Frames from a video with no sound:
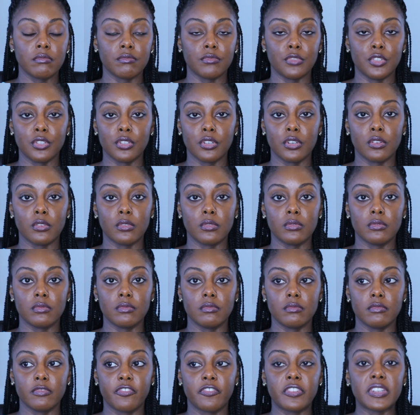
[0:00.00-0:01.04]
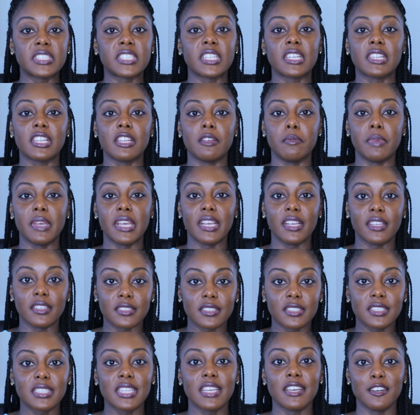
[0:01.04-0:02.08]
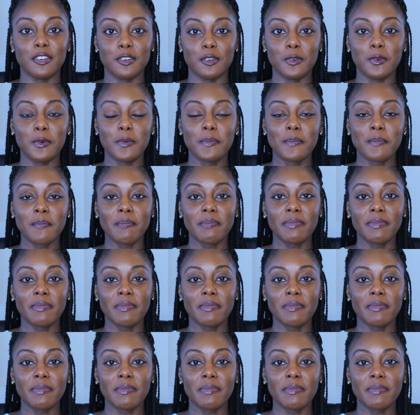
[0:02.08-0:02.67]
you know, physically being still